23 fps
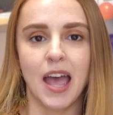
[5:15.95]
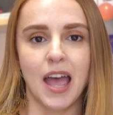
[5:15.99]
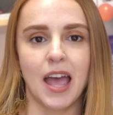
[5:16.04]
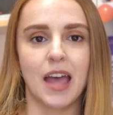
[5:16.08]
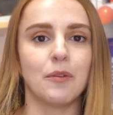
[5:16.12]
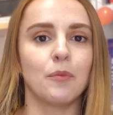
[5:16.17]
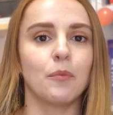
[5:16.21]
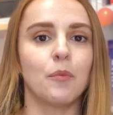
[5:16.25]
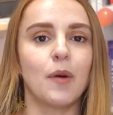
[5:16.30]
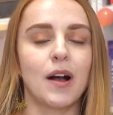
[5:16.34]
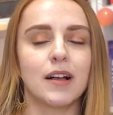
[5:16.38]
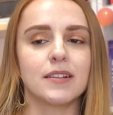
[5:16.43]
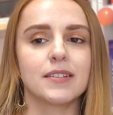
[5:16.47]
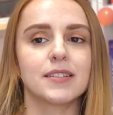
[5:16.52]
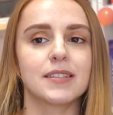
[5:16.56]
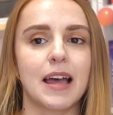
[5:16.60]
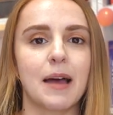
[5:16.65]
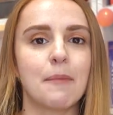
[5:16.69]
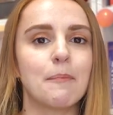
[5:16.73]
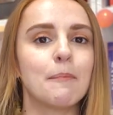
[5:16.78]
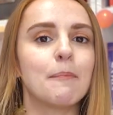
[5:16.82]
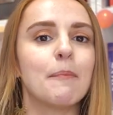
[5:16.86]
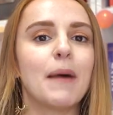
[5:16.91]
And whilst
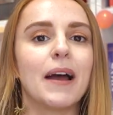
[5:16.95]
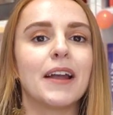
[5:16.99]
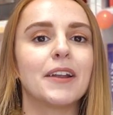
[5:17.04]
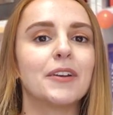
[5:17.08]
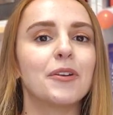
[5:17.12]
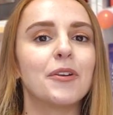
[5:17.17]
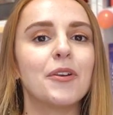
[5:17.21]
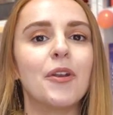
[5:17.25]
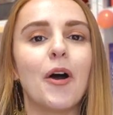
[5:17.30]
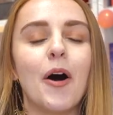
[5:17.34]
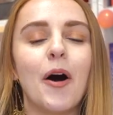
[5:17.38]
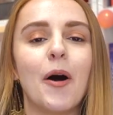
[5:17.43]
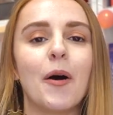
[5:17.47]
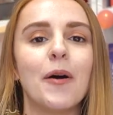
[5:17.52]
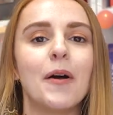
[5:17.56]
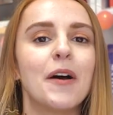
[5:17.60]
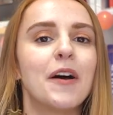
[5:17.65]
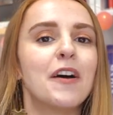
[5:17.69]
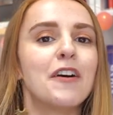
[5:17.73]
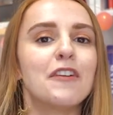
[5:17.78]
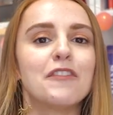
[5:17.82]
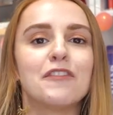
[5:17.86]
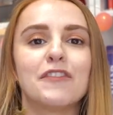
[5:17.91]
that might not
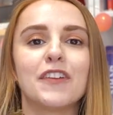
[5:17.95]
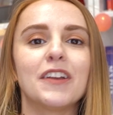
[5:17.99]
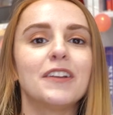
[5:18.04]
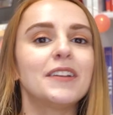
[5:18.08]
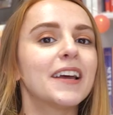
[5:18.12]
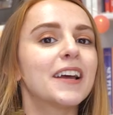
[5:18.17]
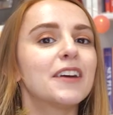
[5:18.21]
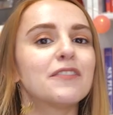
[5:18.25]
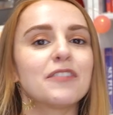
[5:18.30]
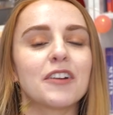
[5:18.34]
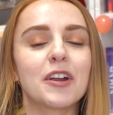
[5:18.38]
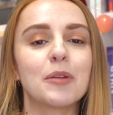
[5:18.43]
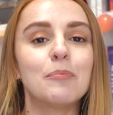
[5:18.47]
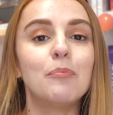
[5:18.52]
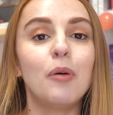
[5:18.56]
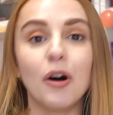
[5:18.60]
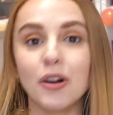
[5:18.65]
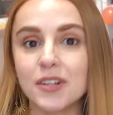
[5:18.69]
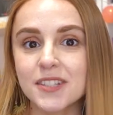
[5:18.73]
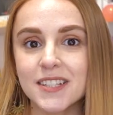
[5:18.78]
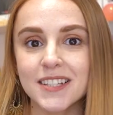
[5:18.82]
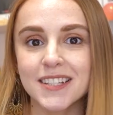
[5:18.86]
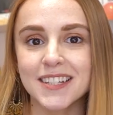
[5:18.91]
feel like a very
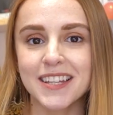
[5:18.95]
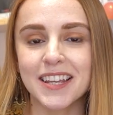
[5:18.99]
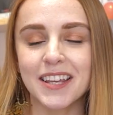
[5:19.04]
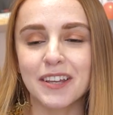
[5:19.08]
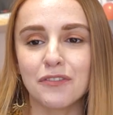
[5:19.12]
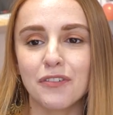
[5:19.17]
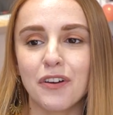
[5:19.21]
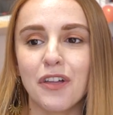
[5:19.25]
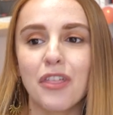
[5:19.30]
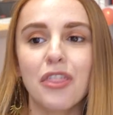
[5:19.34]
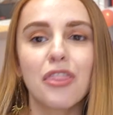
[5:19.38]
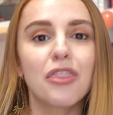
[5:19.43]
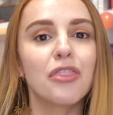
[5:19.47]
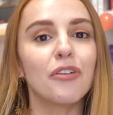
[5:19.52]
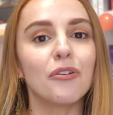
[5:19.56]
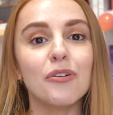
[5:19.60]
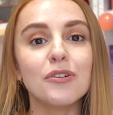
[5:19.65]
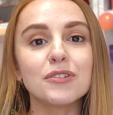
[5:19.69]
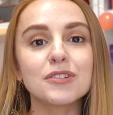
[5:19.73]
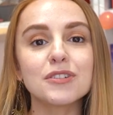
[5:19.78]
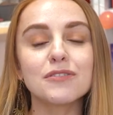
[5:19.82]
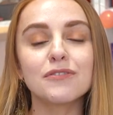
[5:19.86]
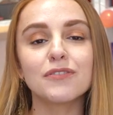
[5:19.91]
positive
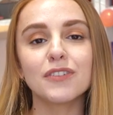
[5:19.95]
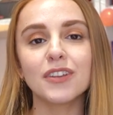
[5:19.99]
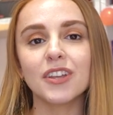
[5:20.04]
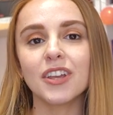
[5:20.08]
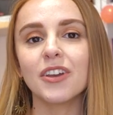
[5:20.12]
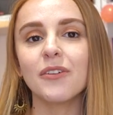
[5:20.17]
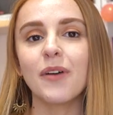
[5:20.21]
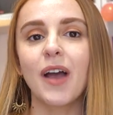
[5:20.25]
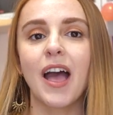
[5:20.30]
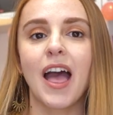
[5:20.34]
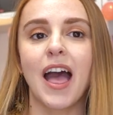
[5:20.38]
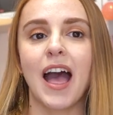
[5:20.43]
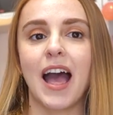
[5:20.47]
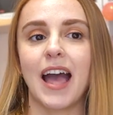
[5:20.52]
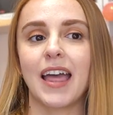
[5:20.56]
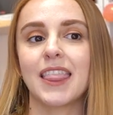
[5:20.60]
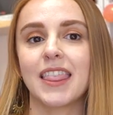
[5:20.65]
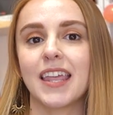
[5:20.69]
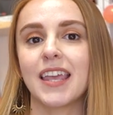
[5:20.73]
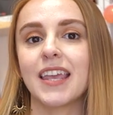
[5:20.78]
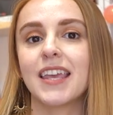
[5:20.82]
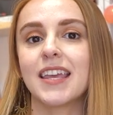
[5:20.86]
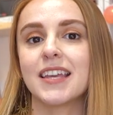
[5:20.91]
thought for you, I
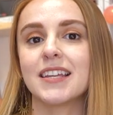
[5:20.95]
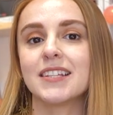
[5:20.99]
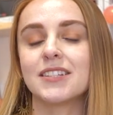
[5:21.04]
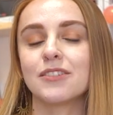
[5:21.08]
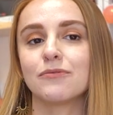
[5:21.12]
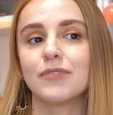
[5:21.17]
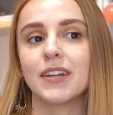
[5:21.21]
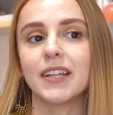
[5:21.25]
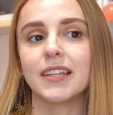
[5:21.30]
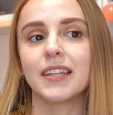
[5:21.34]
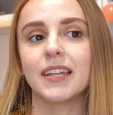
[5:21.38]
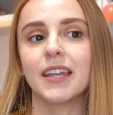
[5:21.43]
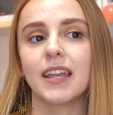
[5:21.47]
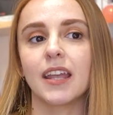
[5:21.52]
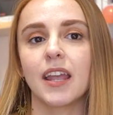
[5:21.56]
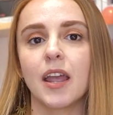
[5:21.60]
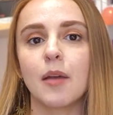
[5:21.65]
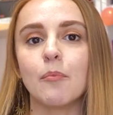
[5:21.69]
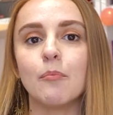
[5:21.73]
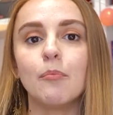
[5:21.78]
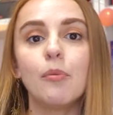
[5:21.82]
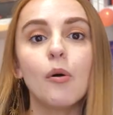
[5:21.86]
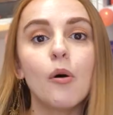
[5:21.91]
think it is a
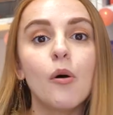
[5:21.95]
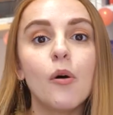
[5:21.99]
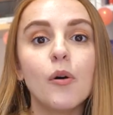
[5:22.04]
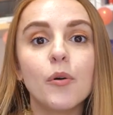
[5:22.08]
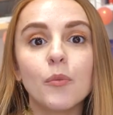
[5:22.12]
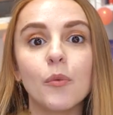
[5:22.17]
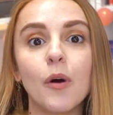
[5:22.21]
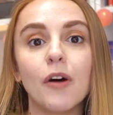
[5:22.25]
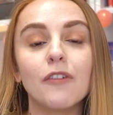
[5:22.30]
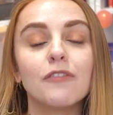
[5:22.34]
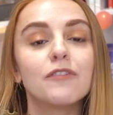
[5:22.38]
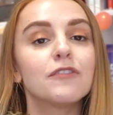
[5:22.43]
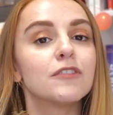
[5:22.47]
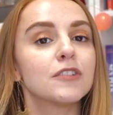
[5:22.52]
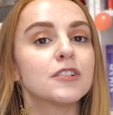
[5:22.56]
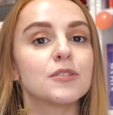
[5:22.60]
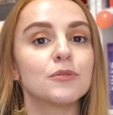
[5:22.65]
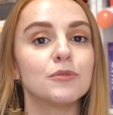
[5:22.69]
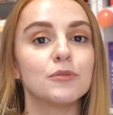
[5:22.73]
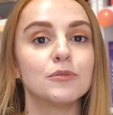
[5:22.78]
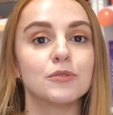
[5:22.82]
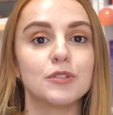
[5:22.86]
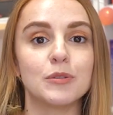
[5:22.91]
really important one for
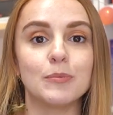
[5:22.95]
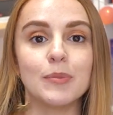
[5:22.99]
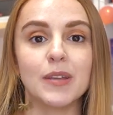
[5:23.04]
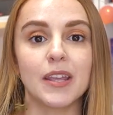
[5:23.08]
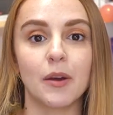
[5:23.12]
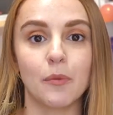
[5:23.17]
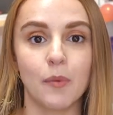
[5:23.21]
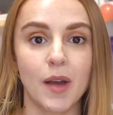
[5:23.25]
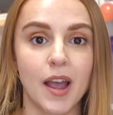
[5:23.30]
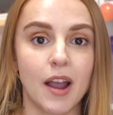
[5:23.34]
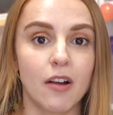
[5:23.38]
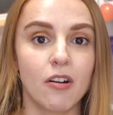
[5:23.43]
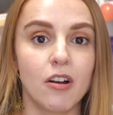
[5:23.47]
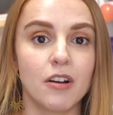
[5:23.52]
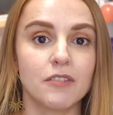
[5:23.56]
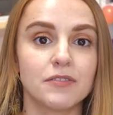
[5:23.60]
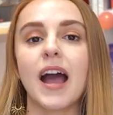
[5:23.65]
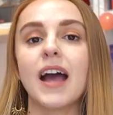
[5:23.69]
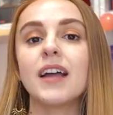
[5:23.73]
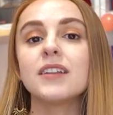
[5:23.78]
us all to be aware of.